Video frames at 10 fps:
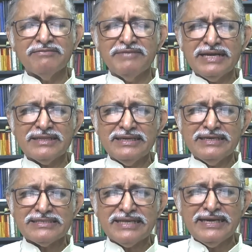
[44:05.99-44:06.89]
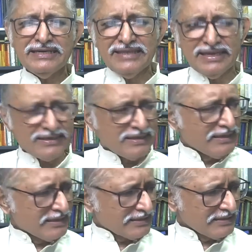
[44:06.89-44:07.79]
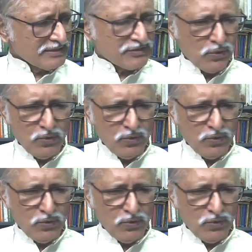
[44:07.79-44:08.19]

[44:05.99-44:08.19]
where they decide that this